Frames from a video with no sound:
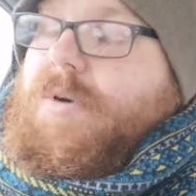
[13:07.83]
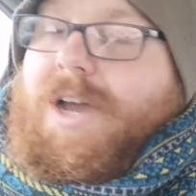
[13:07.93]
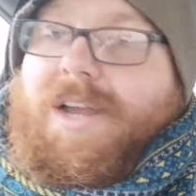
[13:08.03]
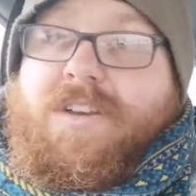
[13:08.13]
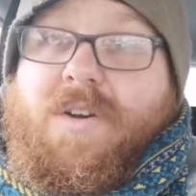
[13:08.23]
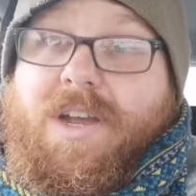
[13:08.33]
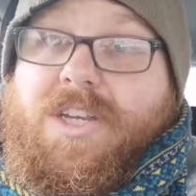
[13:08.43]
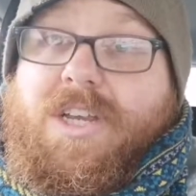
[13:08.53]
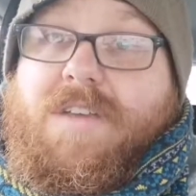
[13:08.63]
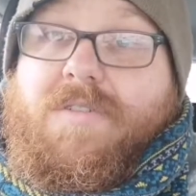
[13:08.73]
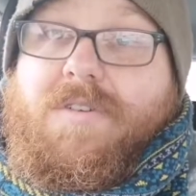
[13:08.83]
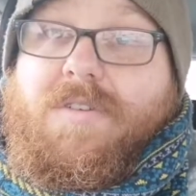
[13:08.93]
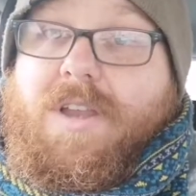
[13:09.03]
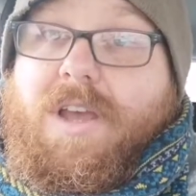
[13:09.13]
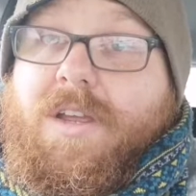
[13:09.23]
But I had to go and get chicken food
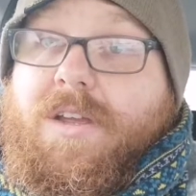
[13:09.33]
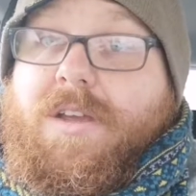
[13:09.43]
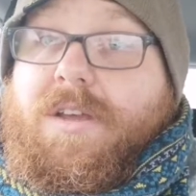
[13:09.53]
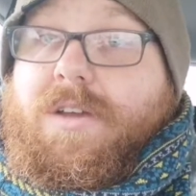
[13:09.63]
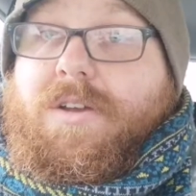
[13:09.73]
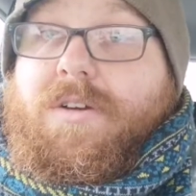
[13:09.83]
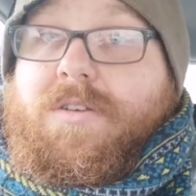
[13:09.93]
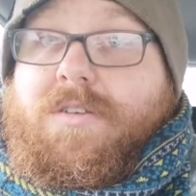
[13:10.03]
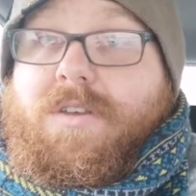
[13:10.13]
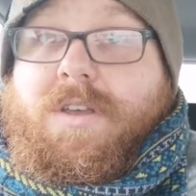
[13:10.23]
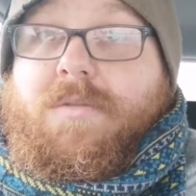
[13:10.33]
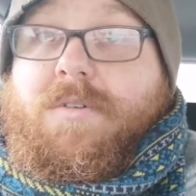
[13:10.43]
today because I